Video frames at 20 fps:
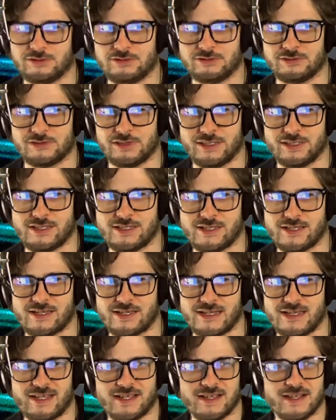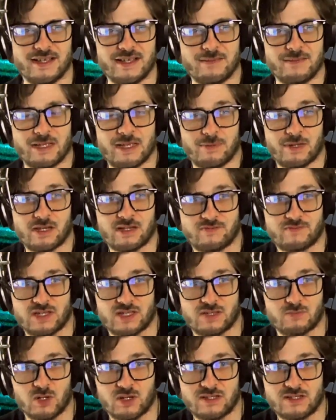that's dusty. But yeah, part of it is
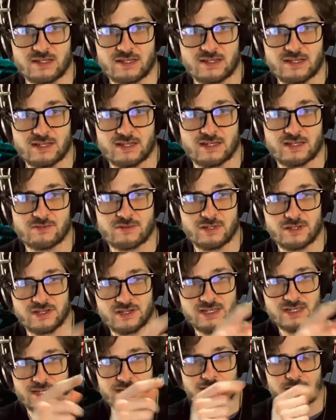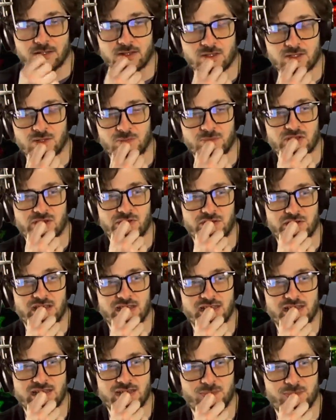to monitor the dust as well. You can see at the top of the
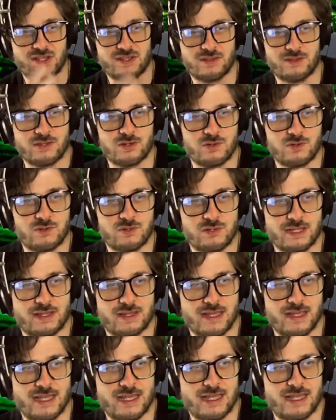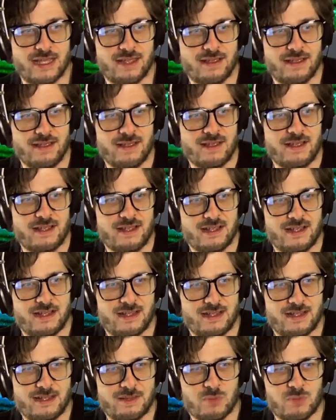screen there's a bit of the cooler there.
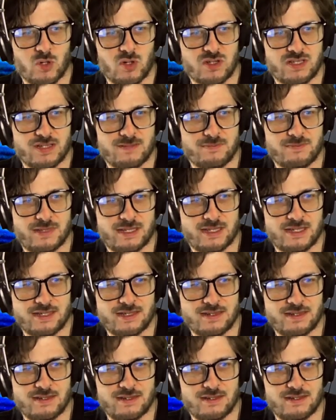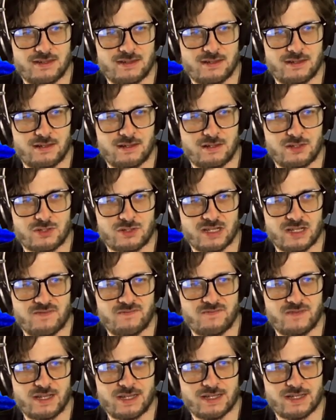At the bottom there's the hard drive
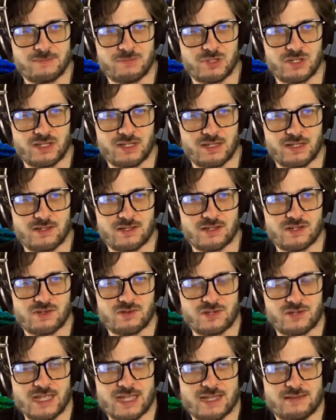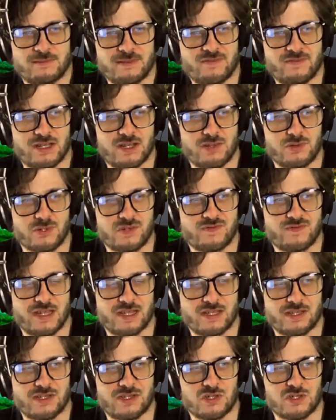fan I put in. So again, if any of those
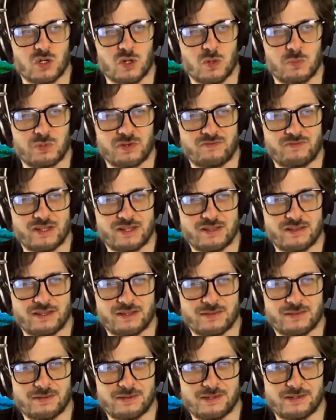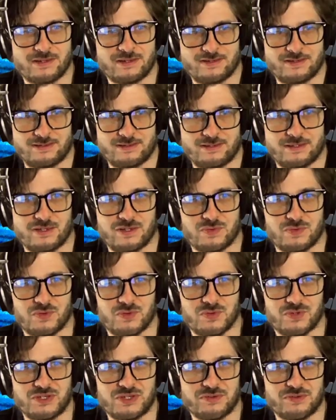fans stop, or if anything's
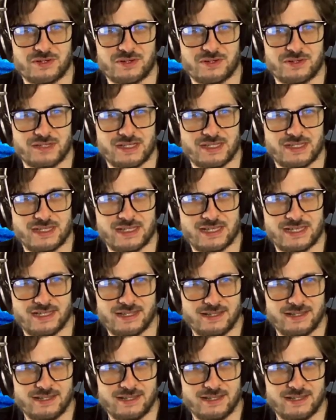untoward's going on in there,